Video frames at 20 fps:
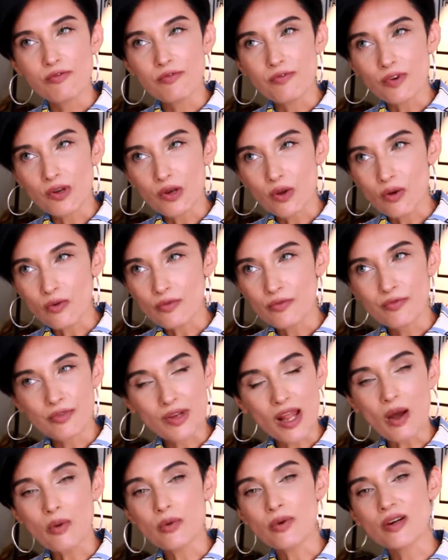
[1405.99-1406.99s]

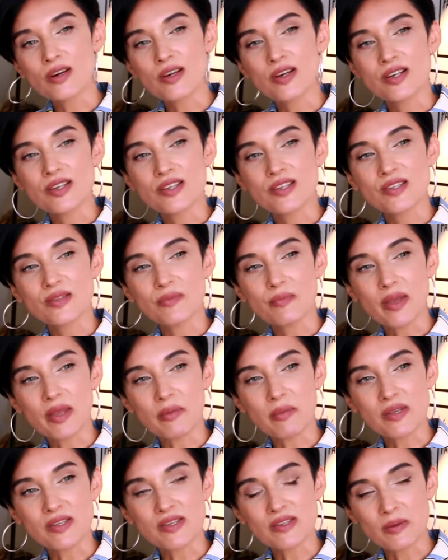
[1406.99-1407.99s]
flowers,
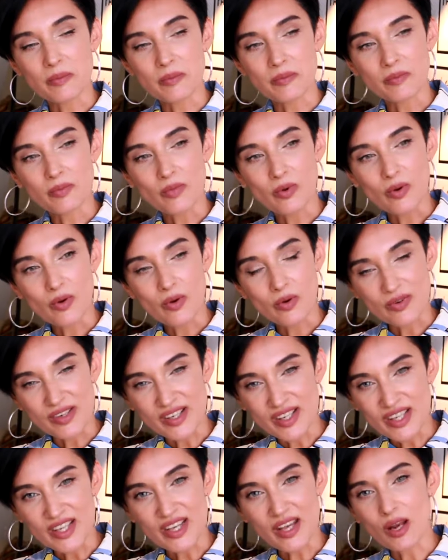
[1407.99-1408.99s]
maybe some
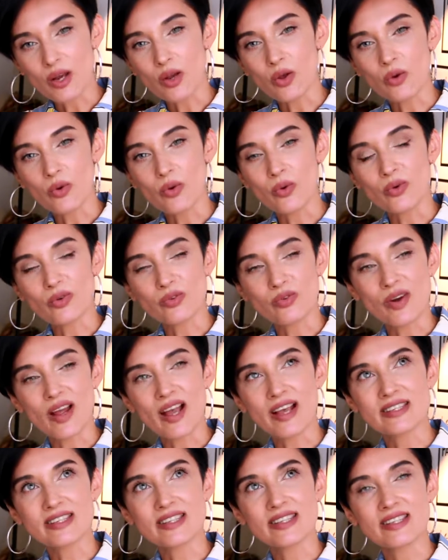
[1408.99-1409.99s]
already yellow
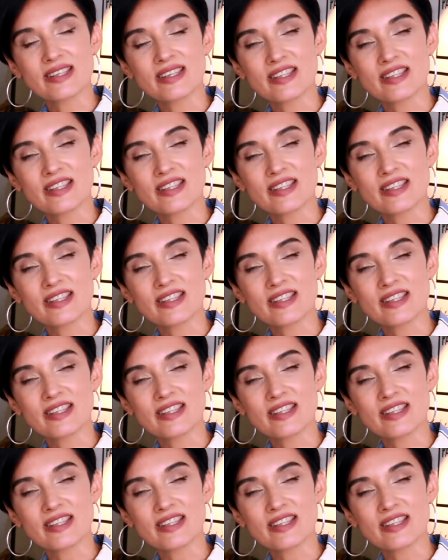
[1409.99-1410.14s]
grass.